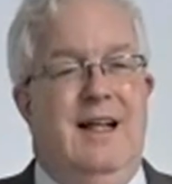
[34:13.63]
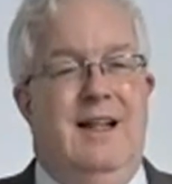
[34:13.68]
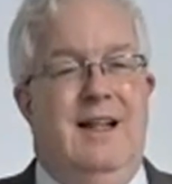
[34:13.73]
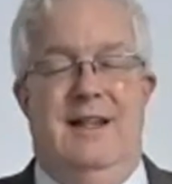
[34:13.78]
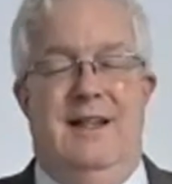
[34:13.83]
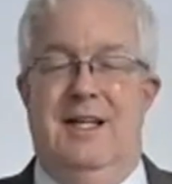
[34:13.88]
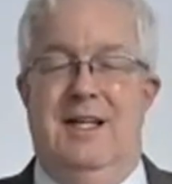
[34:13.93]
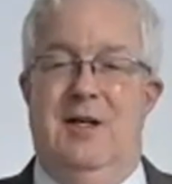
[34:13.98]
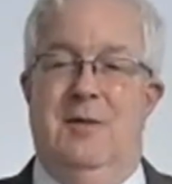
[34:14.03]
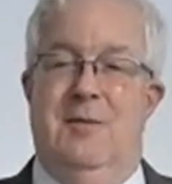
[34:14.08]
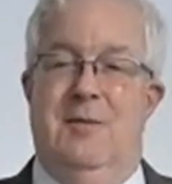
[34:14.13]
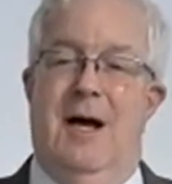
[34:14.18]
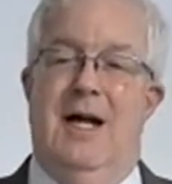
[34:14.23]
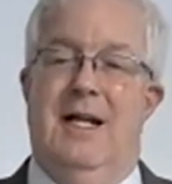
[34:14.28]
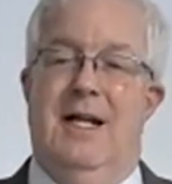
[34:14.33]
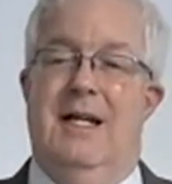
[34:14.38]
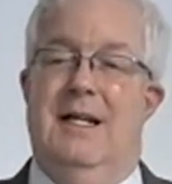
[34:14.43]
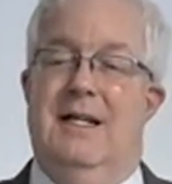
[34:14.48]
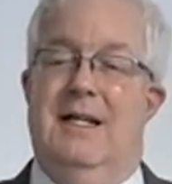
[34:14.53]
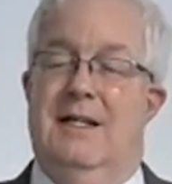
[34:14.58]
then you might
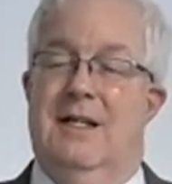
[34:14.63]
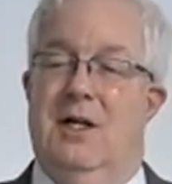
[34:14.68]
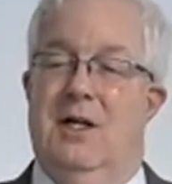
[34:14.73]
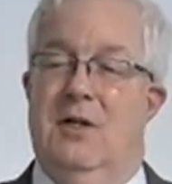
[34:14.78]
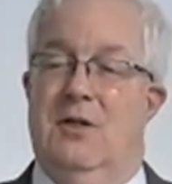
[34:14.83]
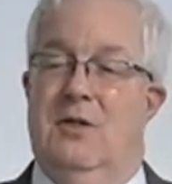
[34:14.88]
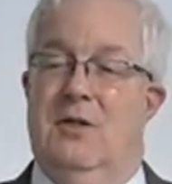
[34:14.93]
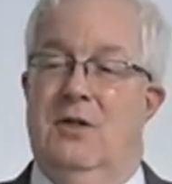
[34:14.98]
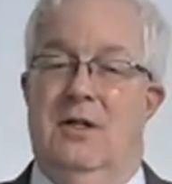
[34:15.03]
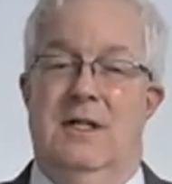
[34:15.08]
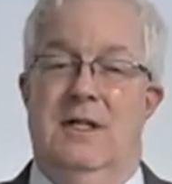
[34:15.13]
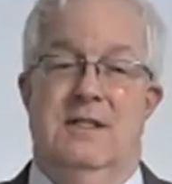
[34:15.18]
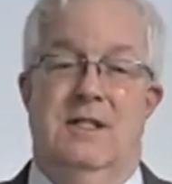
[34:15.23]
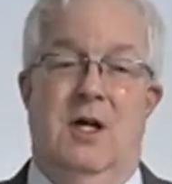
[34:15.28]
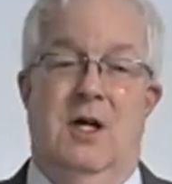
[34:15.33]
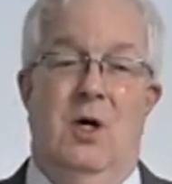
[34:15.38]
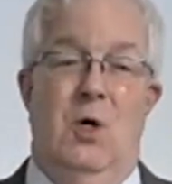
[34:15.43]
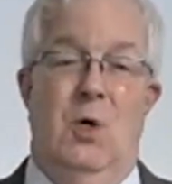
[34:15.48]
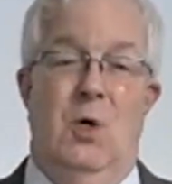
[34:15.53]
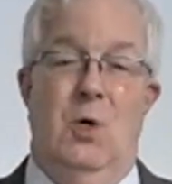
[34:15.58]
need to go through this
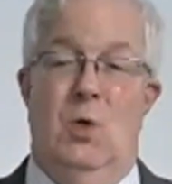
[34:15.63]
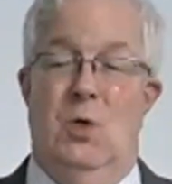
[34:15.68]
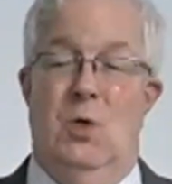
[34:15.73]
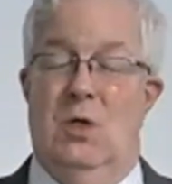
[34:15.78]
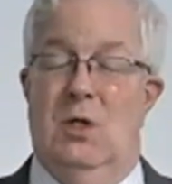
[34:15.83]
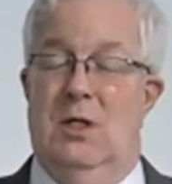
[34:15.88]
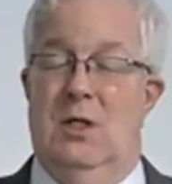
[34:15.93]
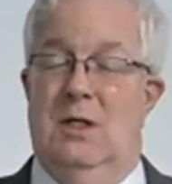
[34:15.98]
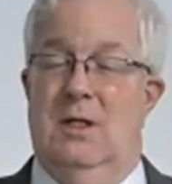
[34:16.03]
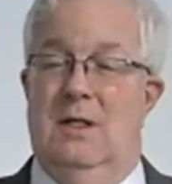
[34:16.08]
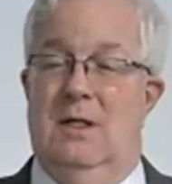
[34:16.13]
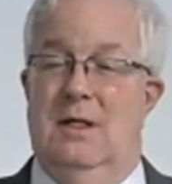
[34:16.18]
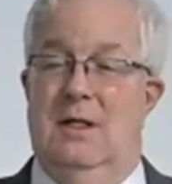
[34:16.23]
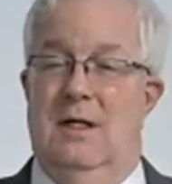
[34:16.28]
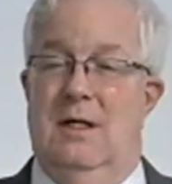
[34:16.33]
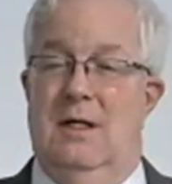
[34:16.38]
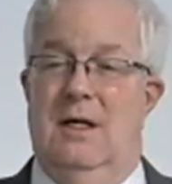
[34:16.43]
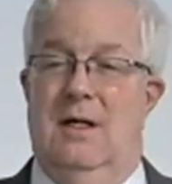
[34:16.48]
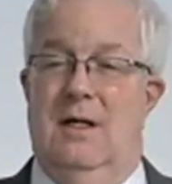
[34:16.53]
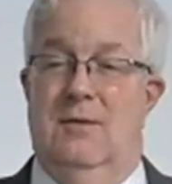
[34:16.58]
whole
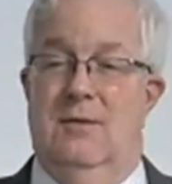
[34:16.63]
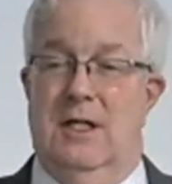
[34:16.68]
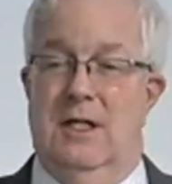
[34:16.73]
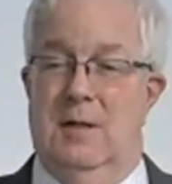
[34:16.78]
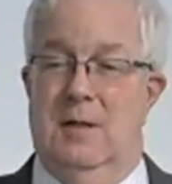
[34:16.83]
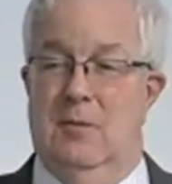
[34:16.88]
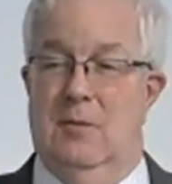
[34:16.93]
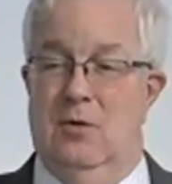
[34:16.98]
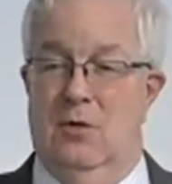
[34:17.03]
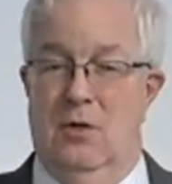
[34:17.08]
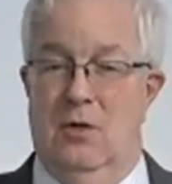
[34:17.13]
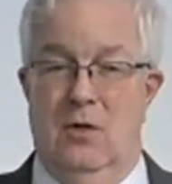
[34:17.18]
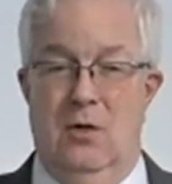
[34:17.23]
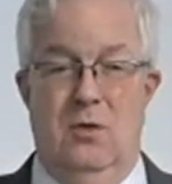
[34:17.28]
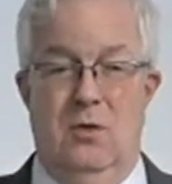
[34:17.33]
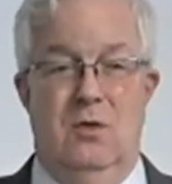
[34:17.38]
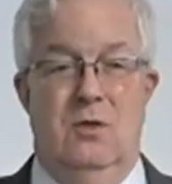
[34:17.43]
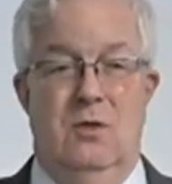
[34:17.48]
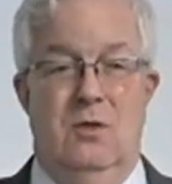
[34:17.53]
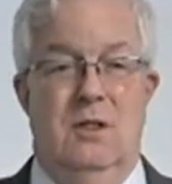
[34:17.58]

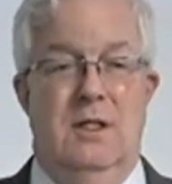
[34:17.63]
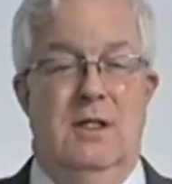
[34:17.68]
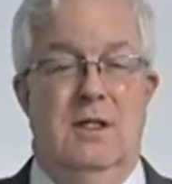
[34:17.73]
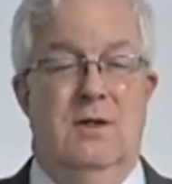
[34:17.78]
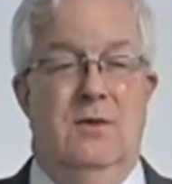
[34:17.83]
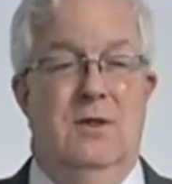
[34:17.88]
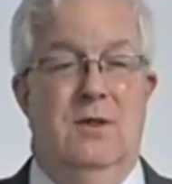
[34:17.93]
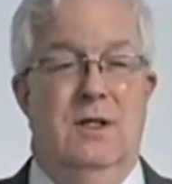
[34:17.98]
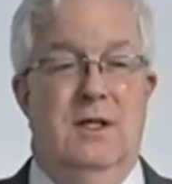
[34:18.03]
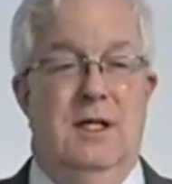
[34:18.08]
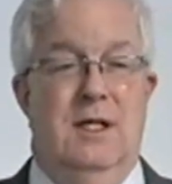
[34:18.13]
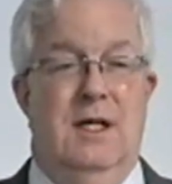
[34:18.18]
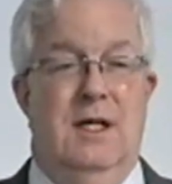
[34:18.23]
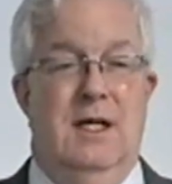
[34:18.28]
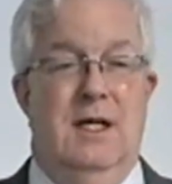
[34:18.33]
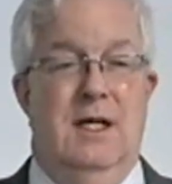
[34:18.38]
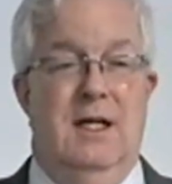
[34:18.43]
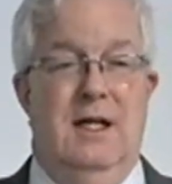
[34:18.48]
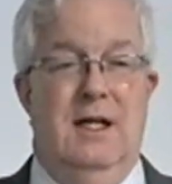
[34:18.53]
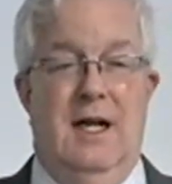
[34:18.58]
rigmarole in order to
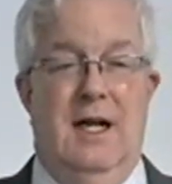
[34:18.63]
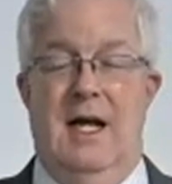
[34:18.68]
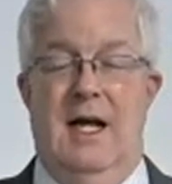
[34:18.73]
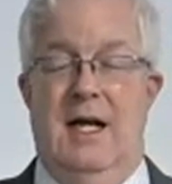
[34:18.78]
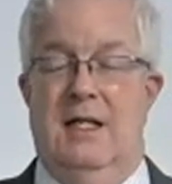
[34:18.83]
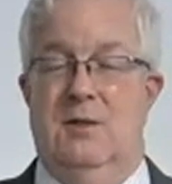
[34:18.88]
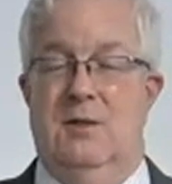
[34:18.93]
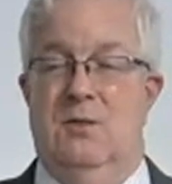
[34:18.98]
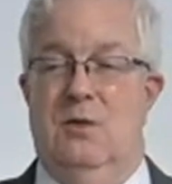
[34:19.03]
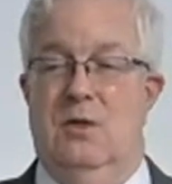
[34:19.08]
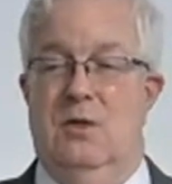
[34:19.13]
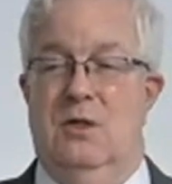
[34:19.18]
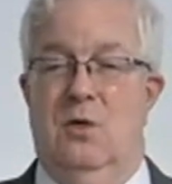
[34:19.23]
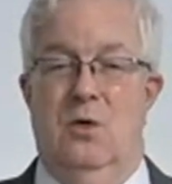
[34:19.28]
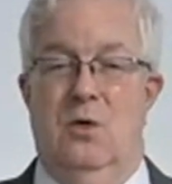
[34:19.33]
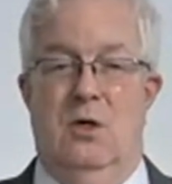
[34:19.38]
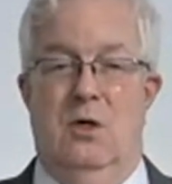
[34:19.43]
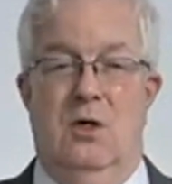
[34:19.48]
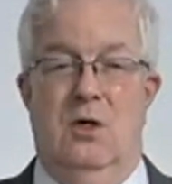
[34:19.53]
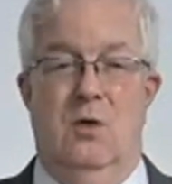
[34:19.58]
get an actual
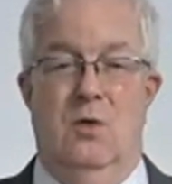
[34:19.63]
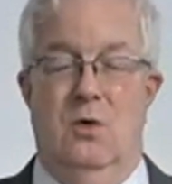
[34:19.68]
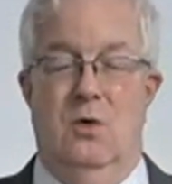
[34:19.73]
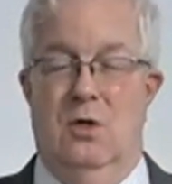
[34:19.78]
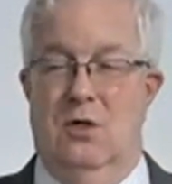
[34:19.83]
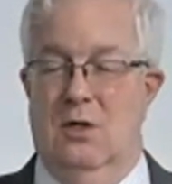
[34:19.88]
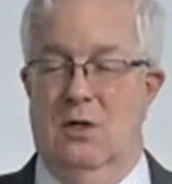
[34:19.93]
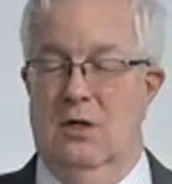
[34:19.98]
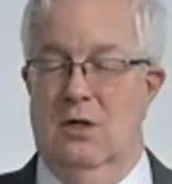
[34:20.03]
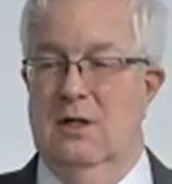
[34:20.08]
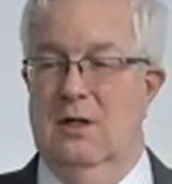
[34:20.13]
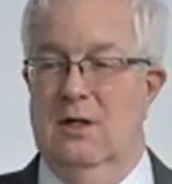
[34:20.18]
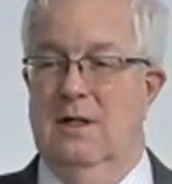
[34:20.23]
court order